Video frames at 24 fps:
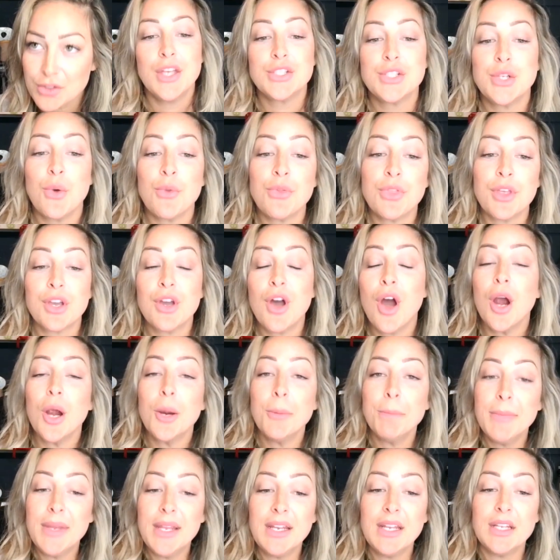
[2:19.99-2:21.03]
So the
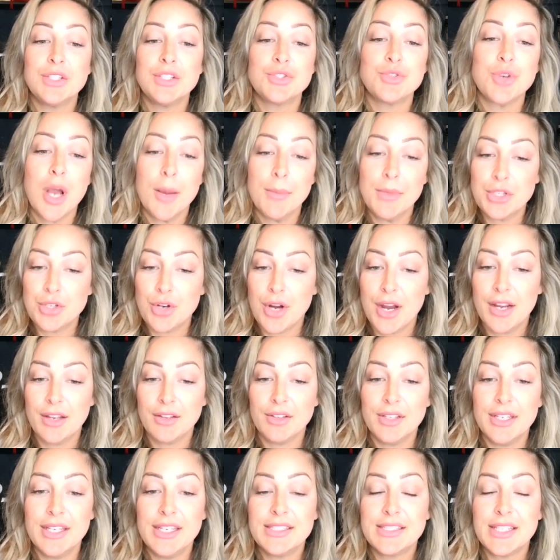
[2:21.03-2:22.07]
Karpman Drama
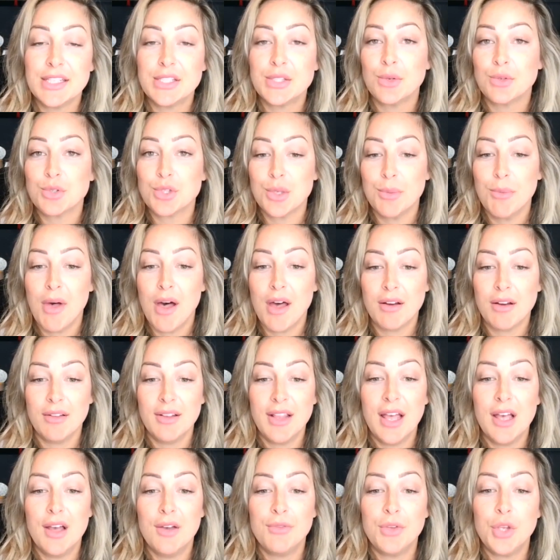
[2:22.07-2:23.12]
Triangle is a social
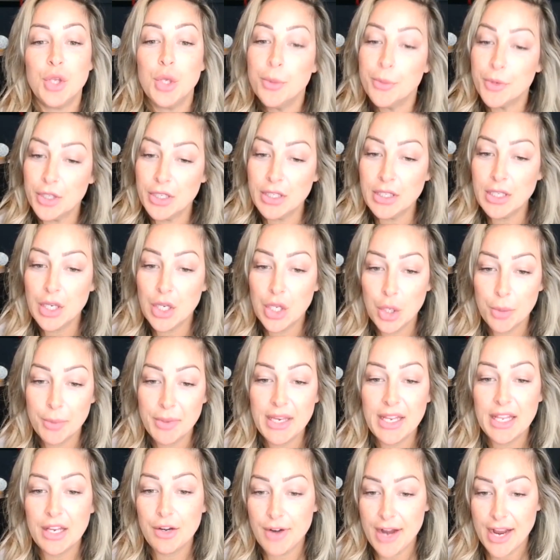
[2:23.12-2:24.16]
model of human
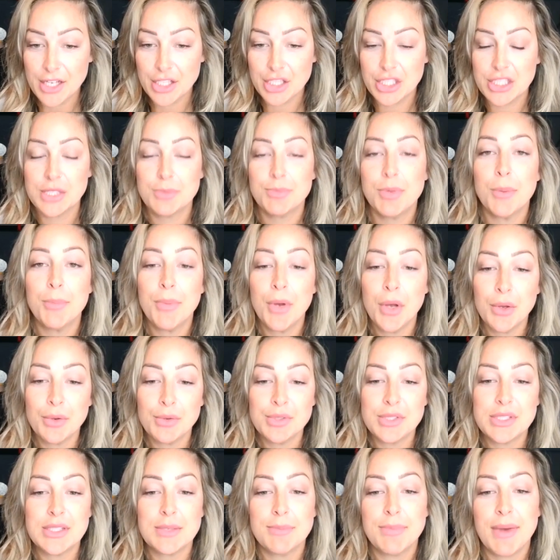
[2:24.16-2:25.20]
interactions
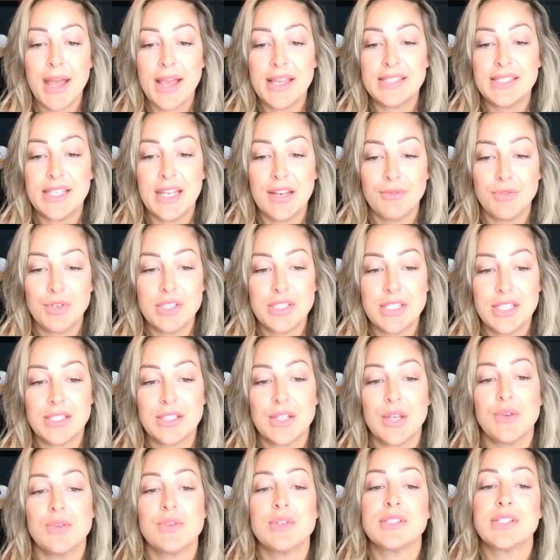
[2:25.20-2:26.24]
proposed by San
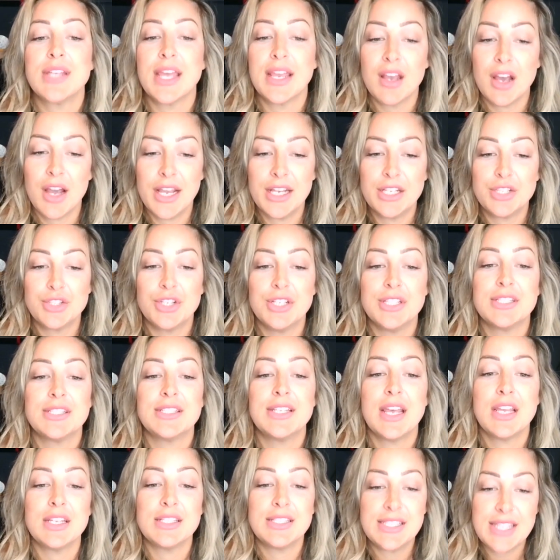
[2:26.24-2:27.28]
Francisco's
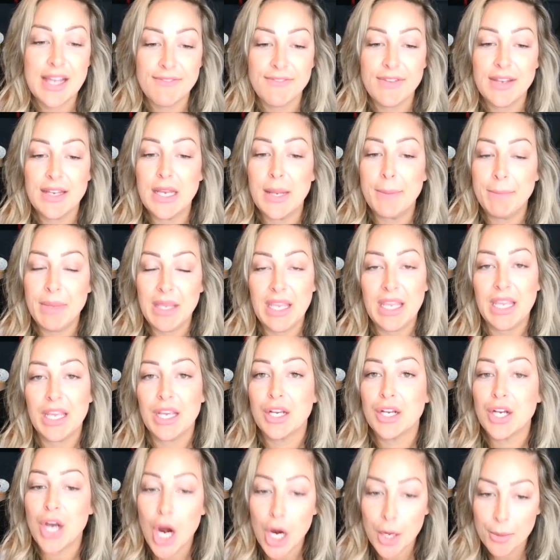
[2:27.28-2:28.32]
psychiatrist Stephen
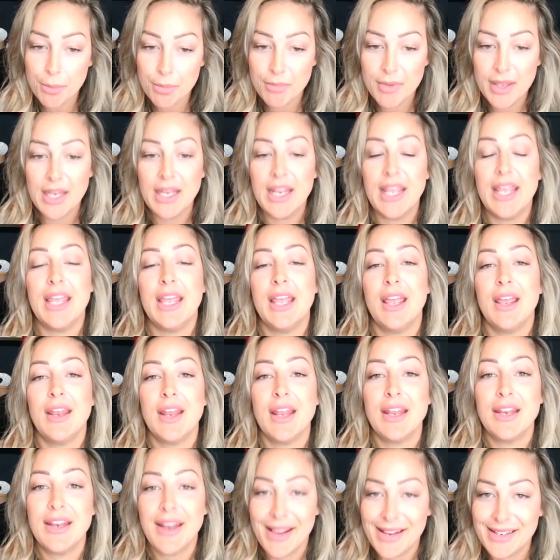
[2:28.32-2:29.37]
B. Karpman in
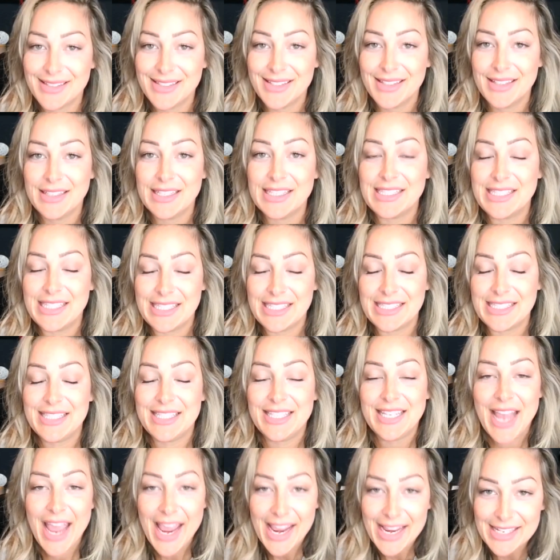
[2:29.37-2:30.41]

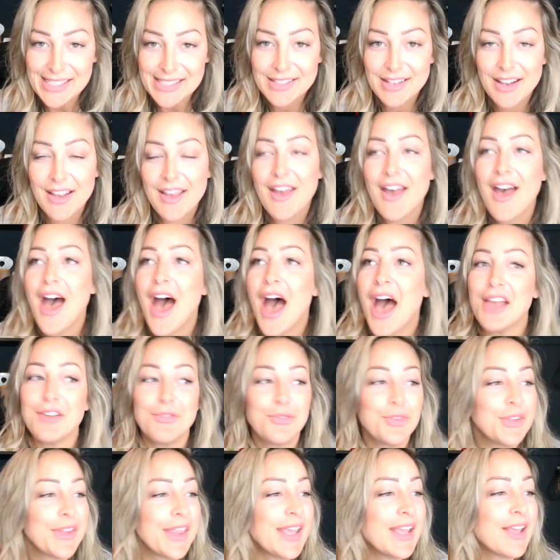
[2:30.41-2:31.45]
1968.
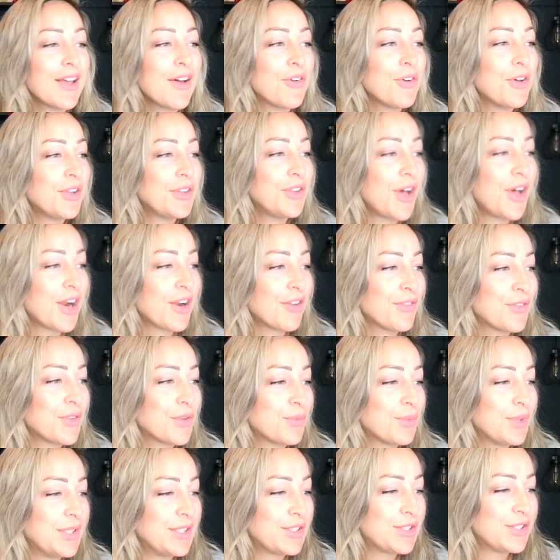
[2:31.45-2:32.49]
I feel like a lot of
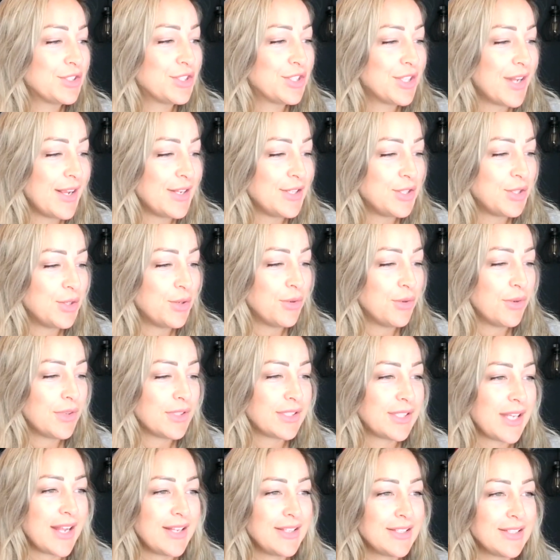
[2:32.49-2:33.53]
the research that I
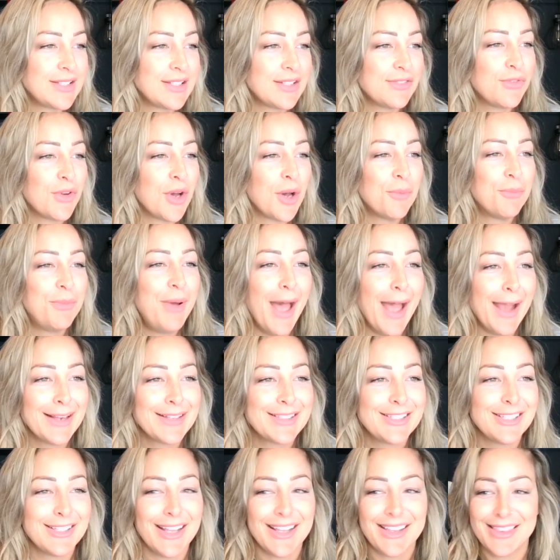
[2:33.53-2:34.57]
do tends to fall
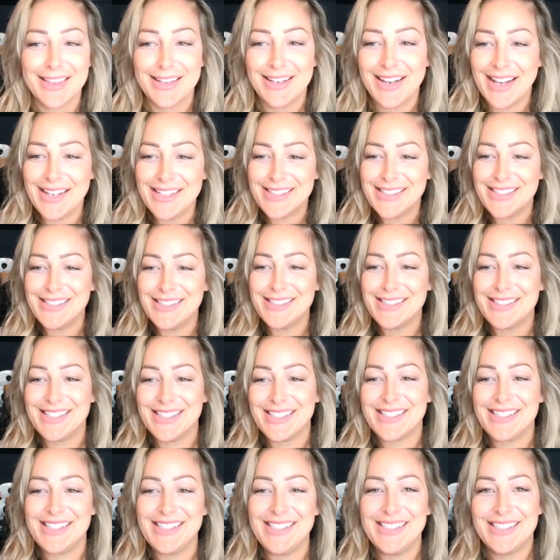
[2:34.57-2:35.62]
back to like the
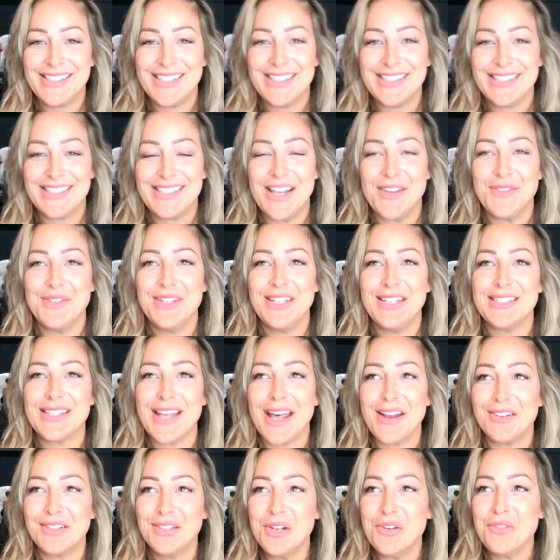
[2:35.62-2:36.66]
1960s and 70s.
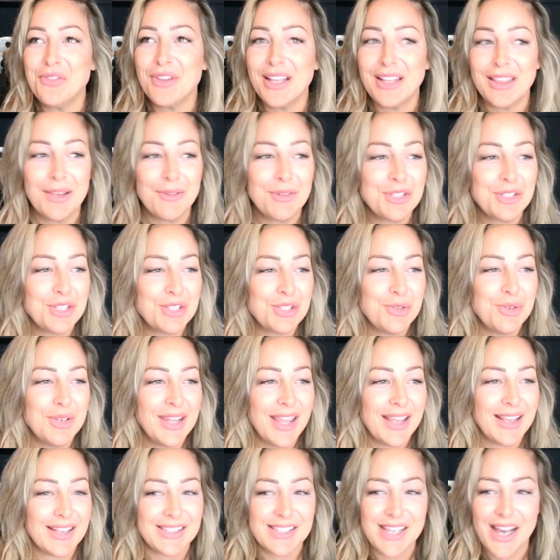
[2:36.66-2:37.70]
I don't know if like they were just
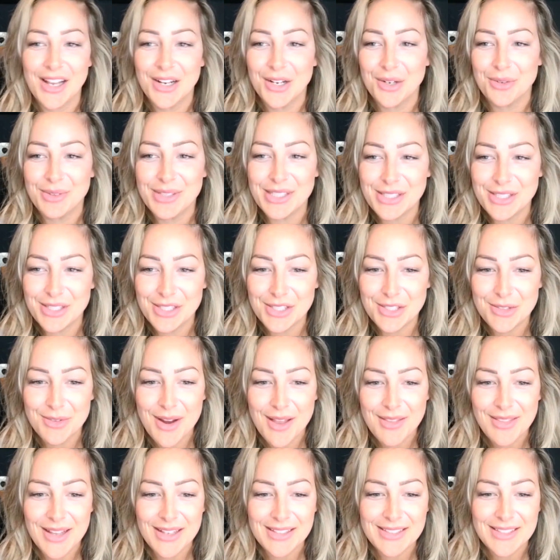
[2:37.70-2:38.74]
doing like a ton of research
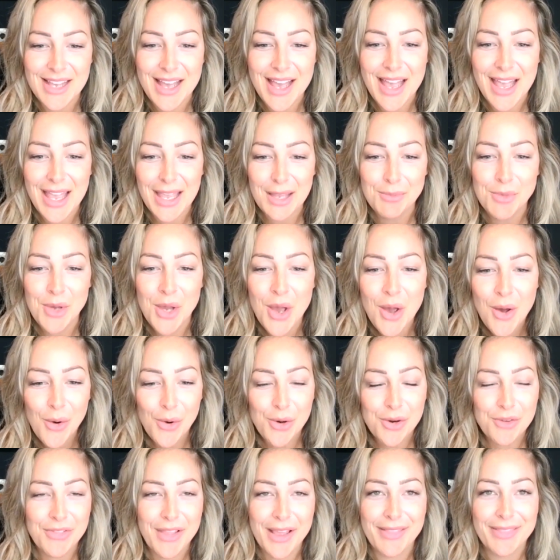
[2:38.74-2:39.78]
around that time,
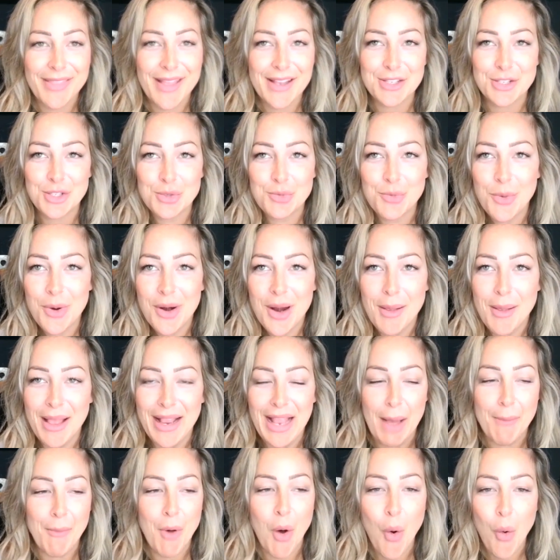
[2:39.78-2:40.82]
or if like that's just where
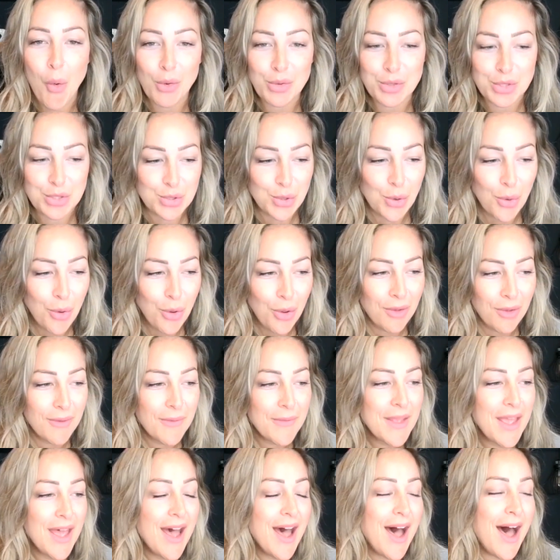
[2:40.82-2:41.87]
like I'm an old
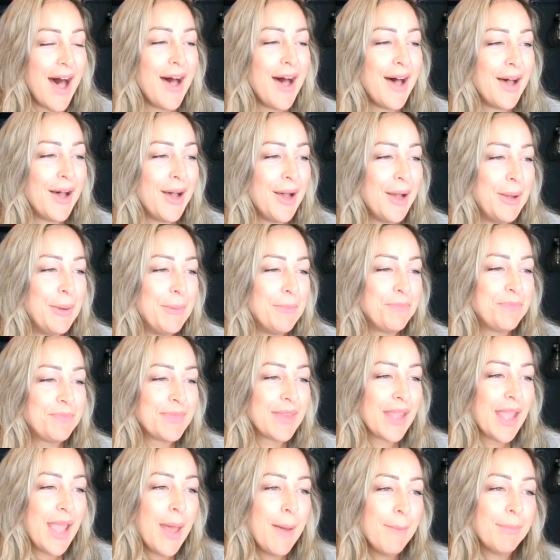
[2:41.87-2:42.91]
soul.
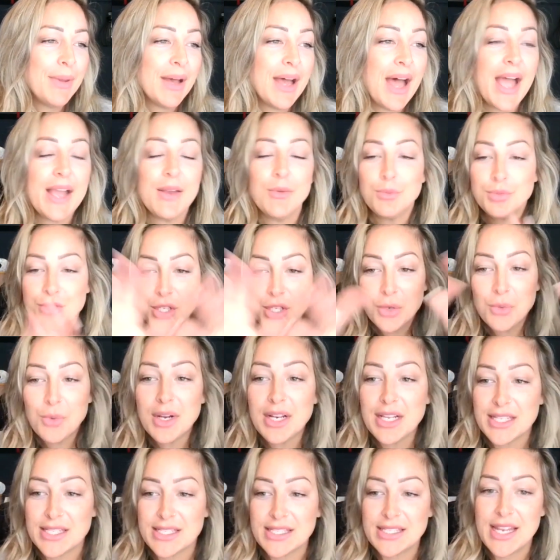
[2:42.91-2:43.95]
But I do
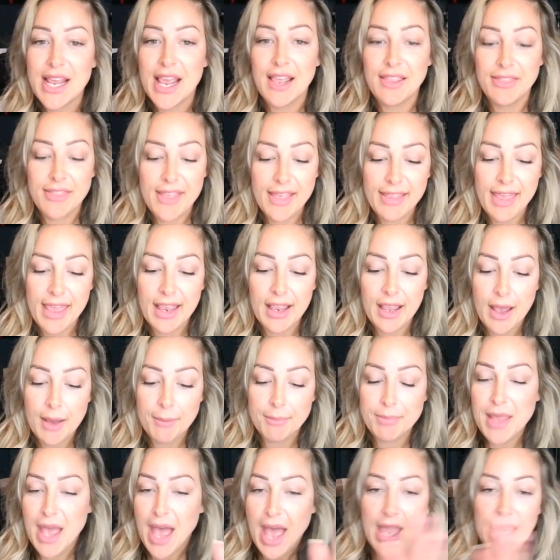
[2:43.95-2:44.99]
want to state that like
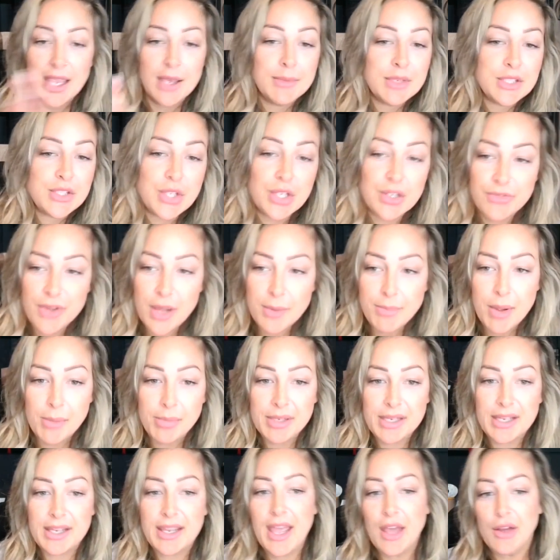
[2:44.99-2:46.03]
I am a certified
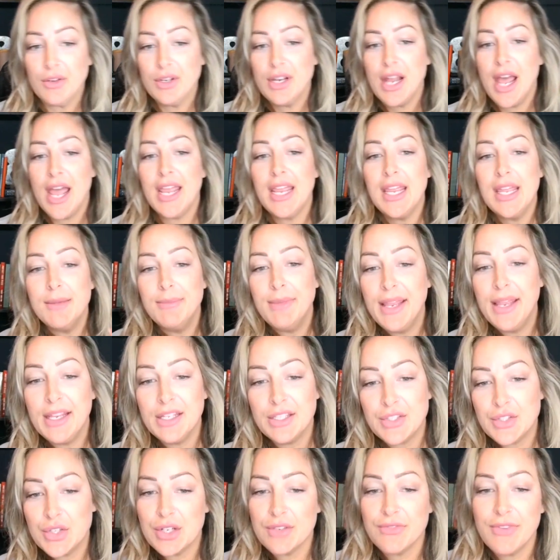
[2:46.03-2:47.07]
public accountant. I am
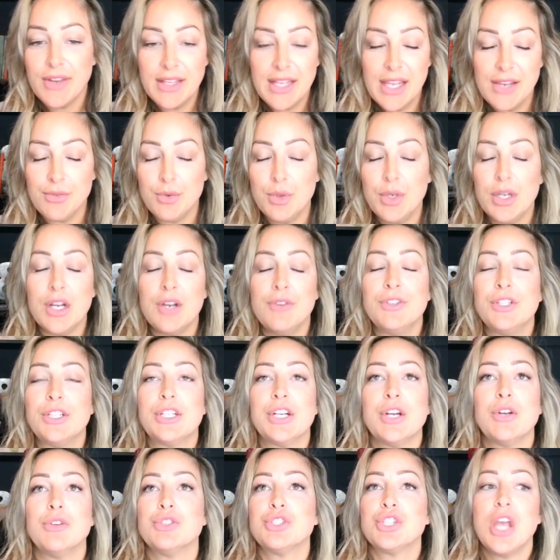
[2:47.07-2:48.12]
a certified life and
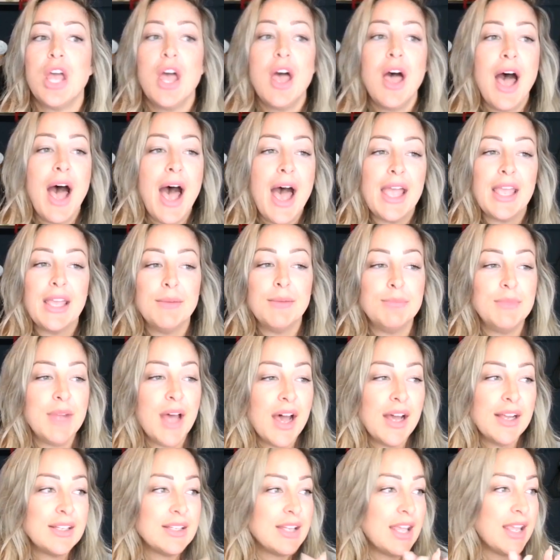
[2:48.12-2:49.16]
recovery coach. I am
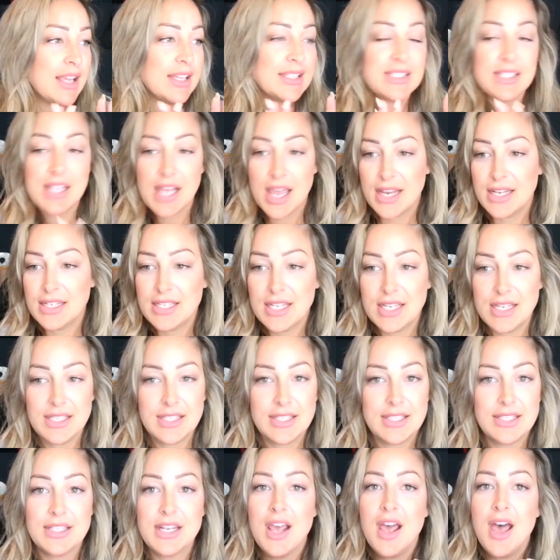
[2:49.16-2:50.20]
not like a
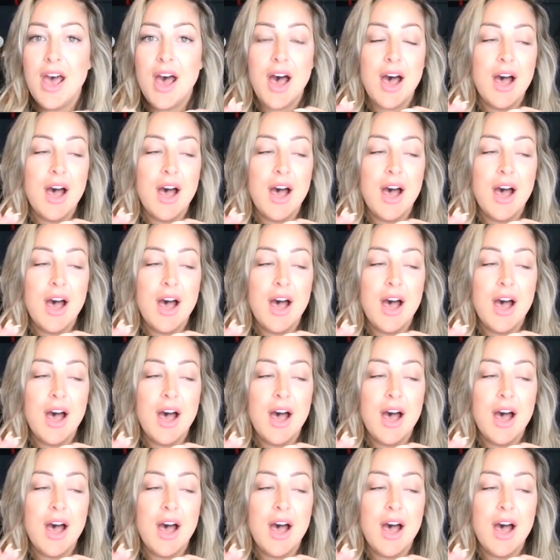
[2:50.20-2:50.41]
scientist.